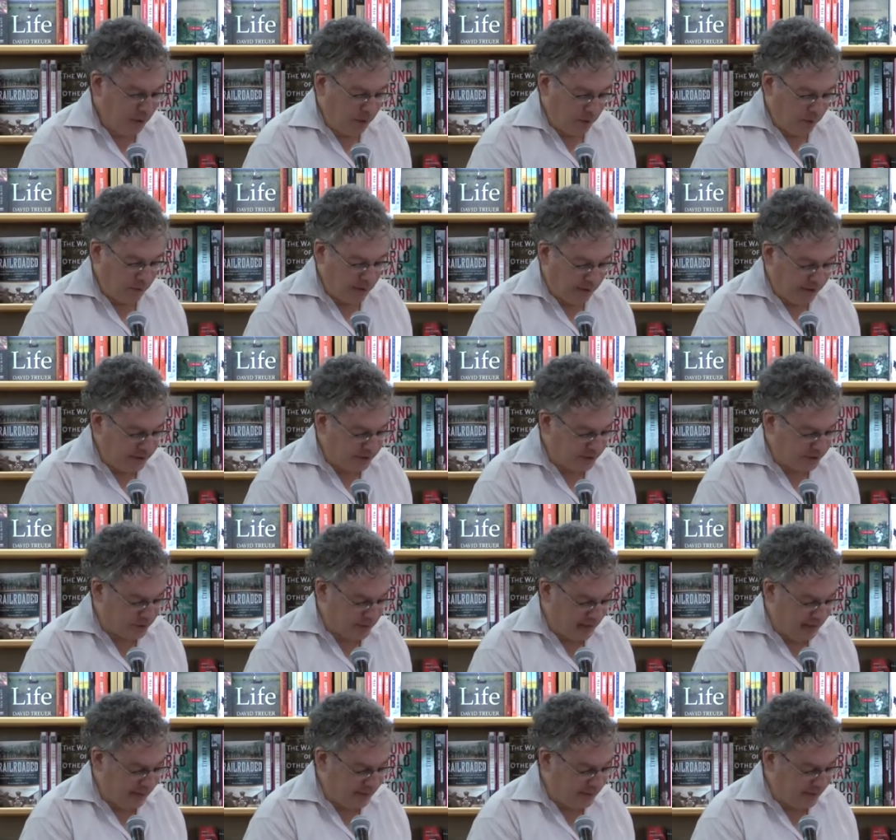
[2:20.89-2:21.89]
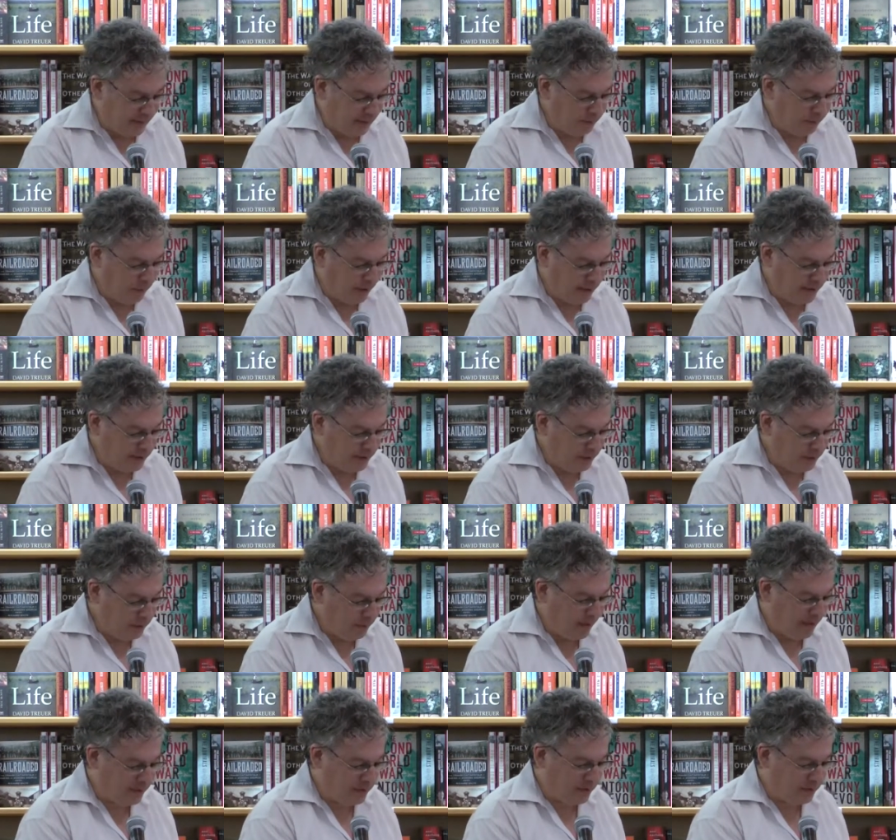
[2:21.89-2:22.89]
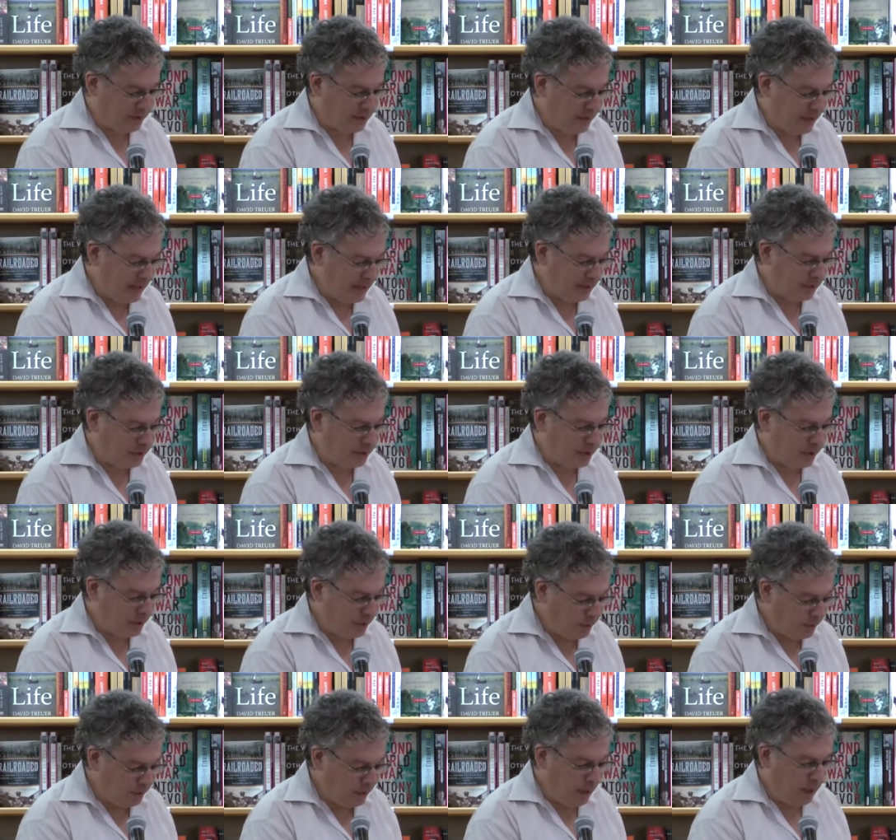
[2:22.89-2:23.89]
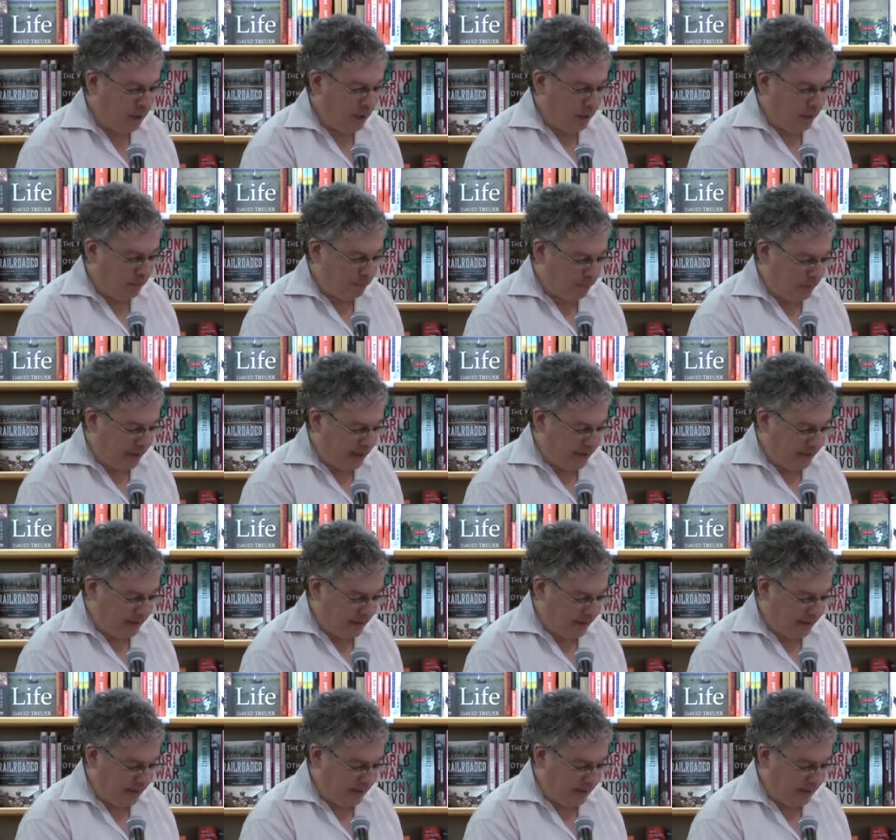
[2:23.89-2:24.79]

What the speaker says: We understand that NYU has its needs too, but